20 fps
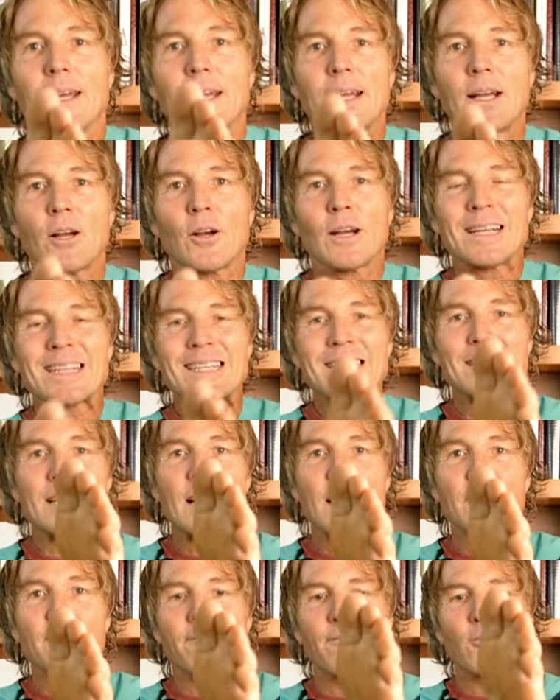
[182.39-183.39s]
Here is
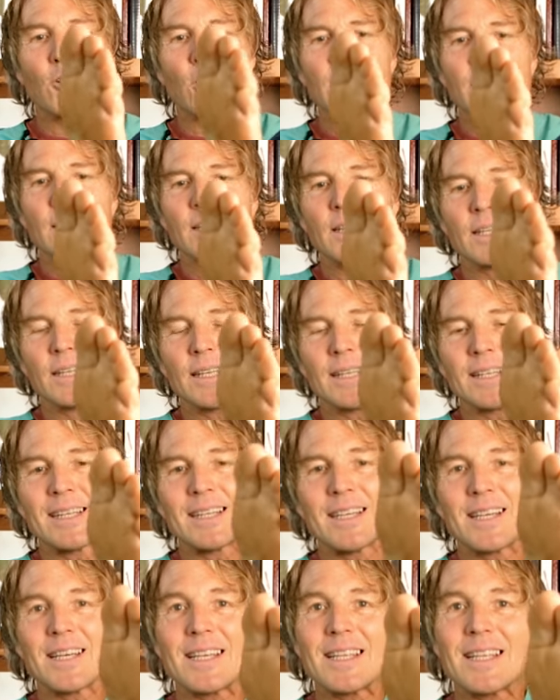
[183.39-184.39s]
said foot.
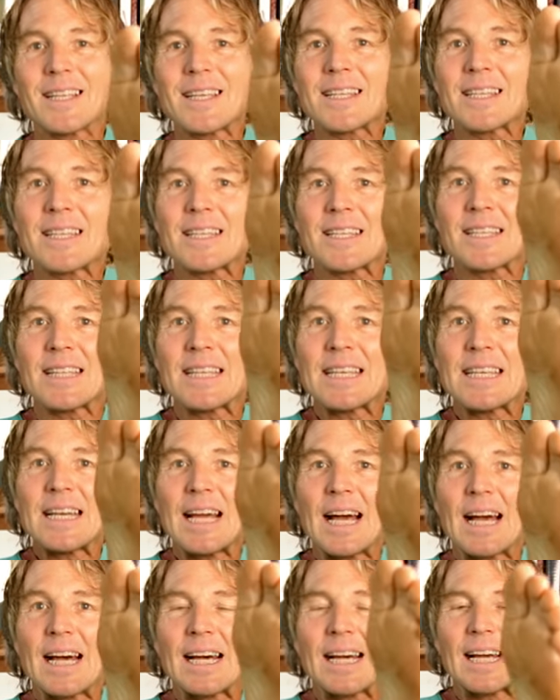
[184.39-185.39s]
This is the
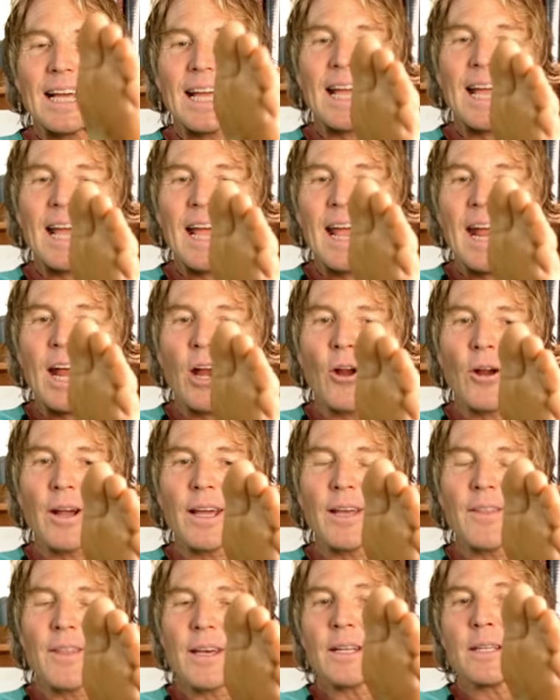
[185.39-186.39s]

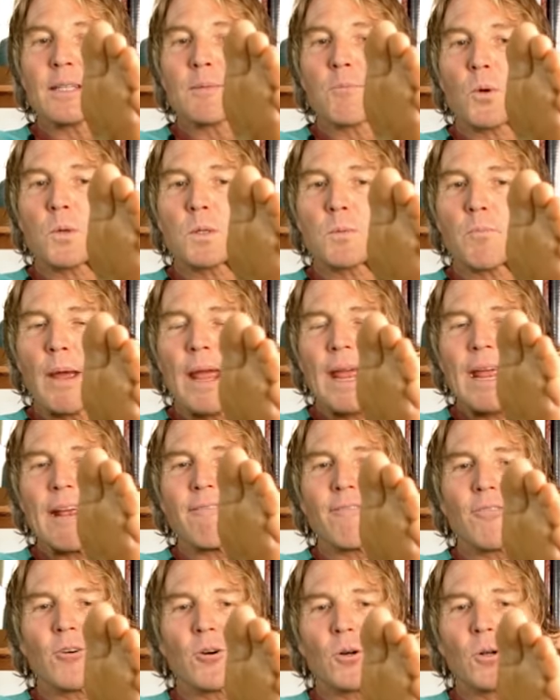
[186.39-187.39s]
area that is most
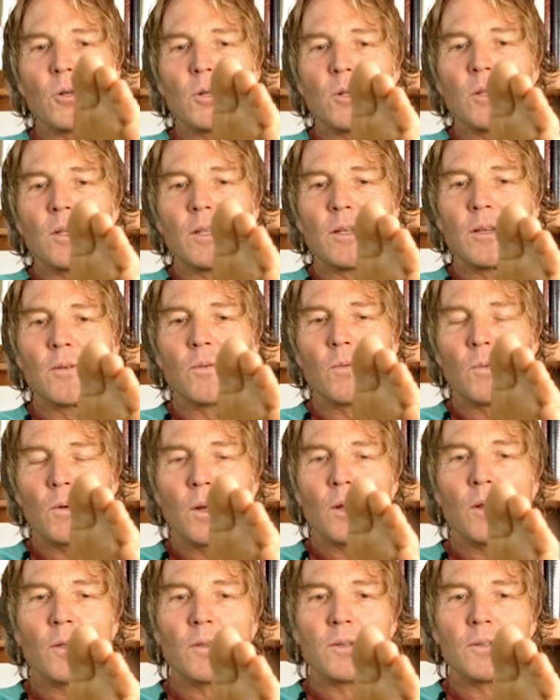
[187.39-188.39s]
painful,
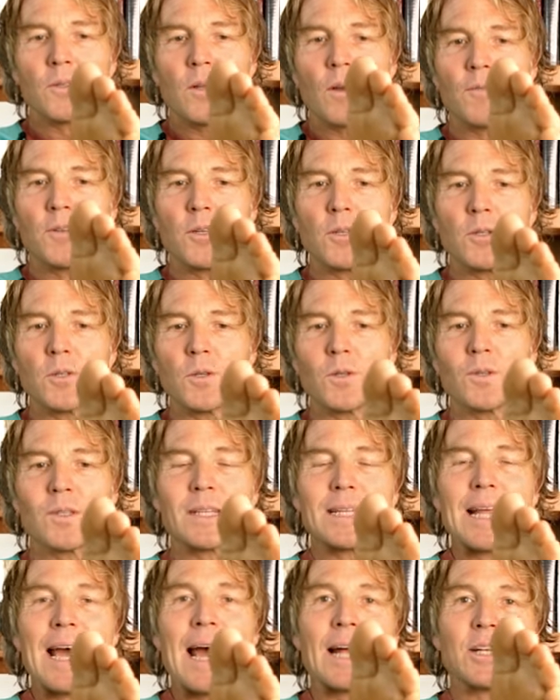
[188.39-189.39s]
where the soft tissue is
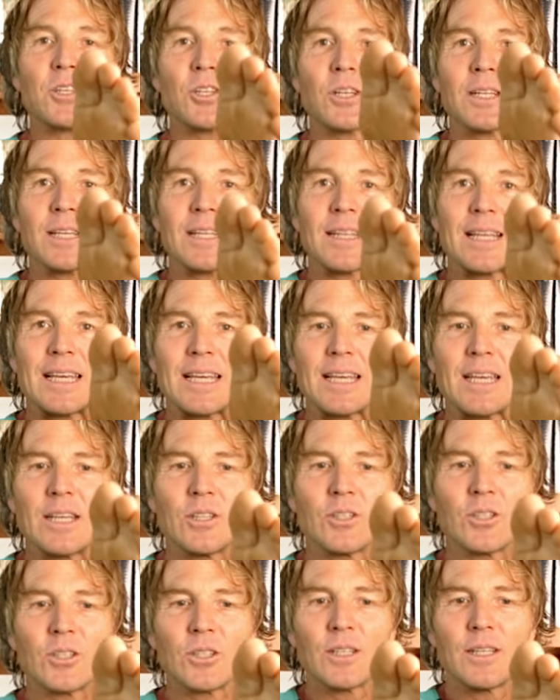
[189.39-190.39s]
attaching to the
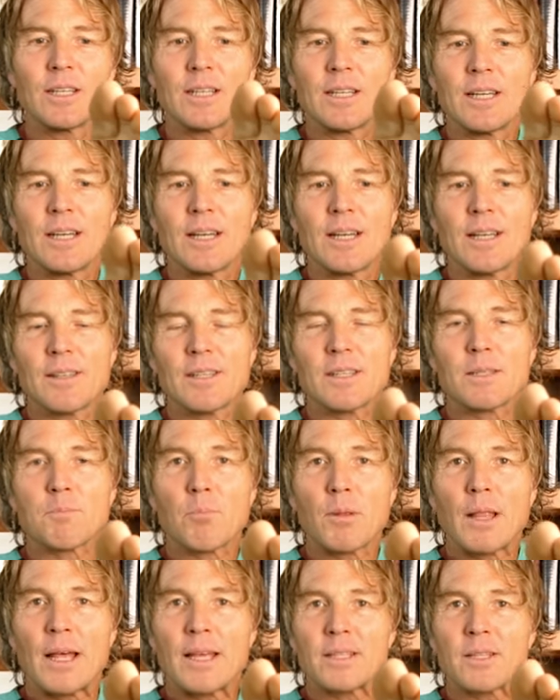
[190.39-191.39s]
heel, this
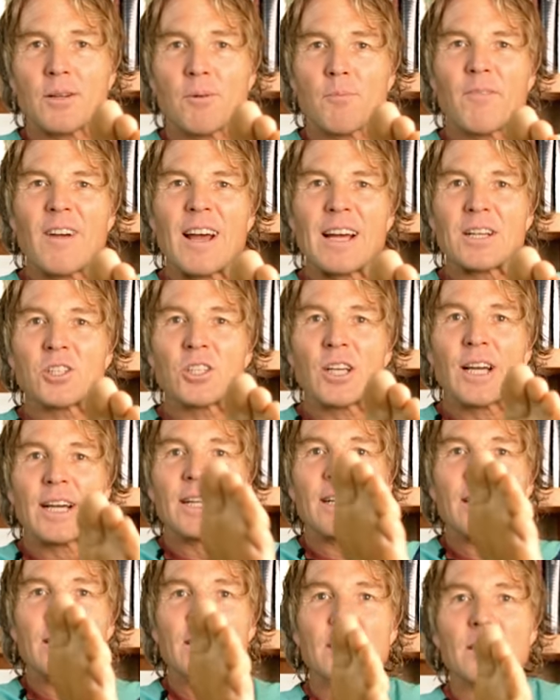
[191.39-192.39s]
plantar
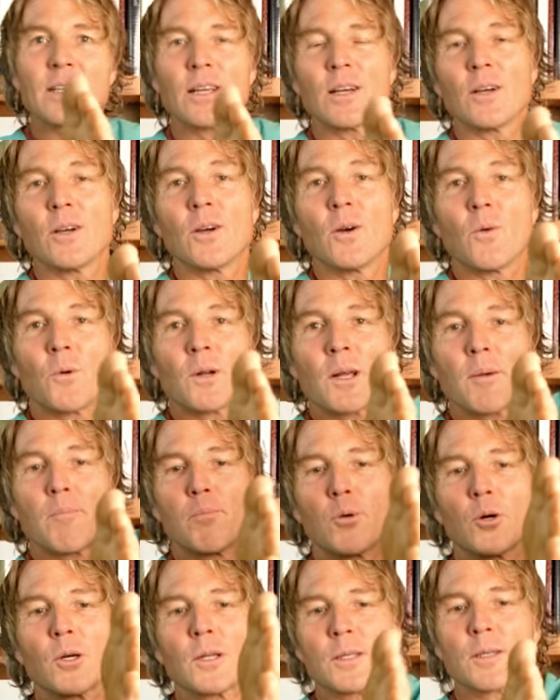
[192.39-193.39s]
fasciitis. When I
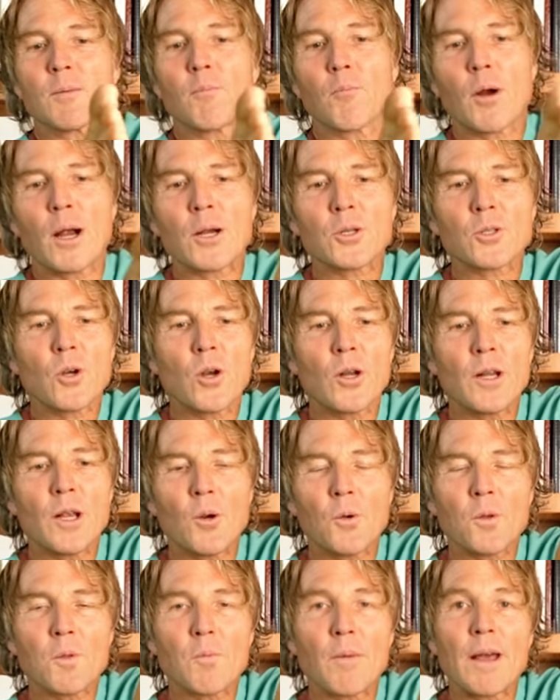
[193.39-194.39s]
put some pressure on
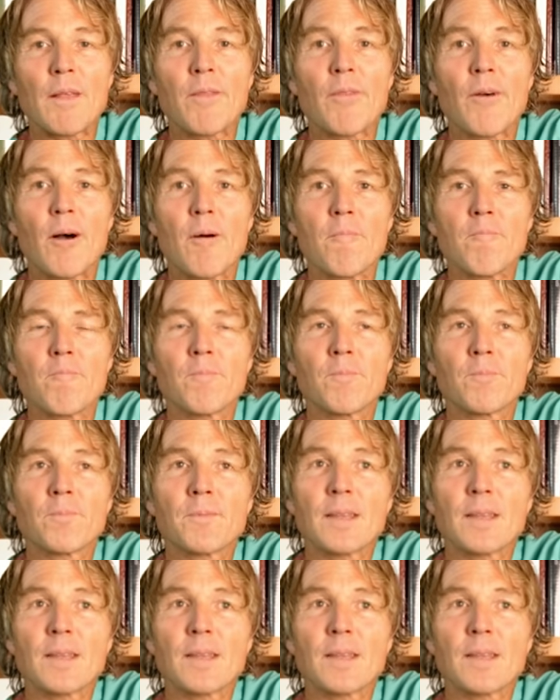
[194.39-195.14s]
here with my thumb,